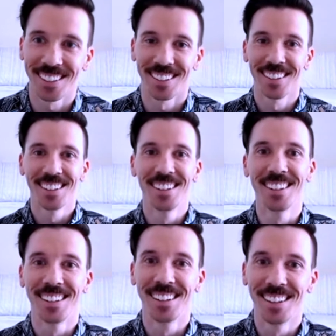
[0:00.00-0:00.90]

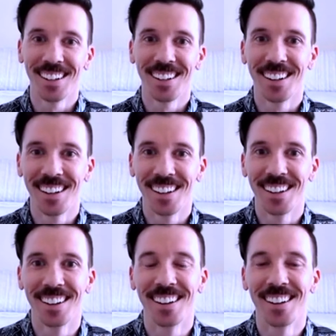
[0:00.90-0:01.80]

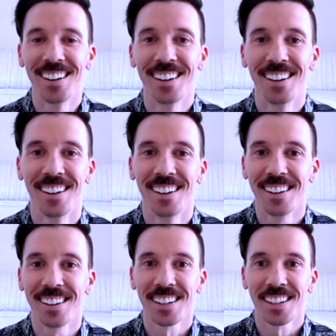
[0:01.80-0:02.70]

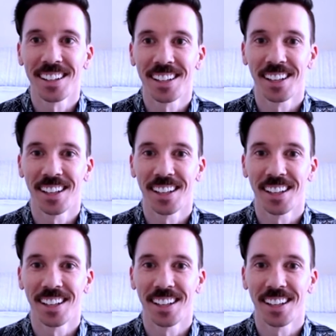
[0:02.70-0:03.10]
(silent)